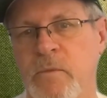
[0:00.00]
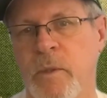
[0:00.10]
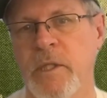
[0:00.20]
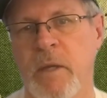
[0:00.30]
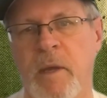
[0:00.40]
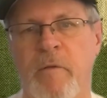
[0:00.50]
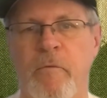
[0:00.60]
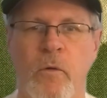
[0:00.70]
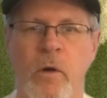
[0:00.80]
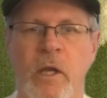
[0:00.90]
One team had
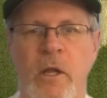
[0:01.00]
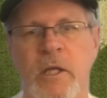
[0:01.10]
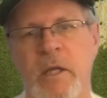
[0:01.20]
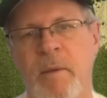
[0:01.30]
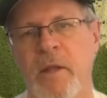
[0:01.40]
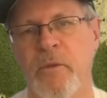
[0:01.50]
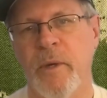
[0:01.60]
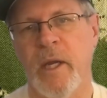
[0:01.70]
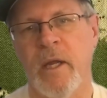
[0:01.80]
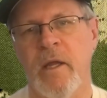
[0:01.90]
4 and the other team had
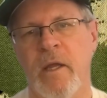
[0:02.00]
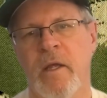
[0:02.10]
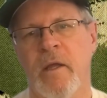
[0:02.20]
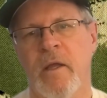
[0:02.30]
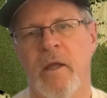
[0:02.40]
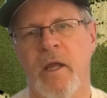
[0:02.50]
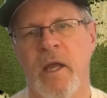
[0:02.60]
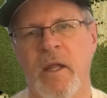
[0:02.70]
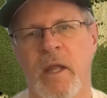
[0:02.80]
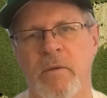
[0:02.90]
3,
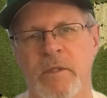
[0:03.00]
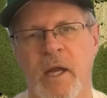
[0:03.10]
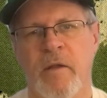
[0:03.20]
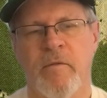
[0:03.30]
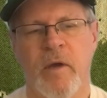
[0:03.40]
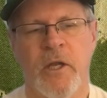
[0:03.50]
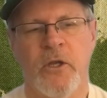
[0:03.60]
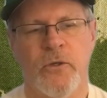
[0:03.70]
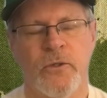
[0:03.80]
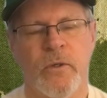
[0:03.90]
and that was kind of
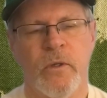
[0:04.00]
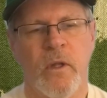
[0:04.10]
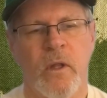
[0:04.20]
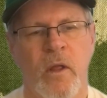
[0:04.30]
unusual.